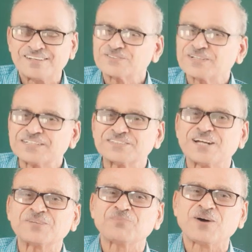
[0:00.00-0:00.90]
So, it is
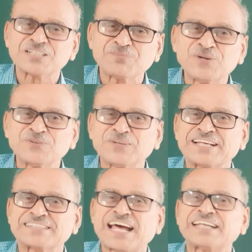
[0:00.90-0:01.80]
not possible to
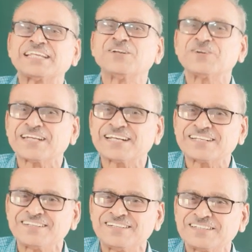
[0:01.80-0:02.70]
exactly locate
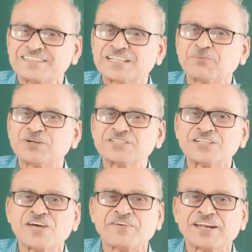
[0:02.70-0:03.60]
the position
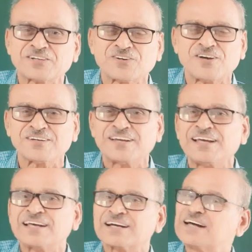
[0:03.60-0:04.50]
of electron.
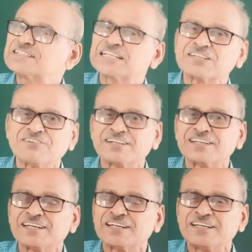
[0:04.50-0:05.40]

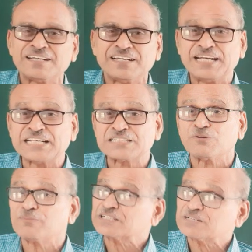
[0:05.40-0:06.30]
Consequently, its
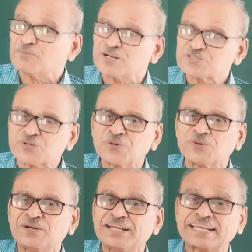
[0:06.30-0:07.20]
momentum
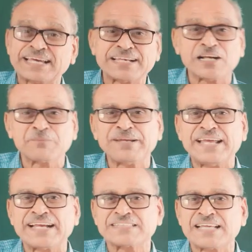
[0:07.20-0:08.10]
also cannot be
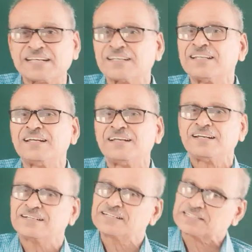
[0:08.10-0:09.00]
exactly
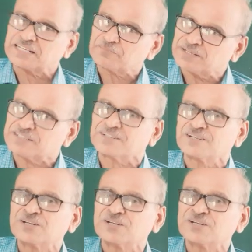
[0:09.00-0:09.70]
determined.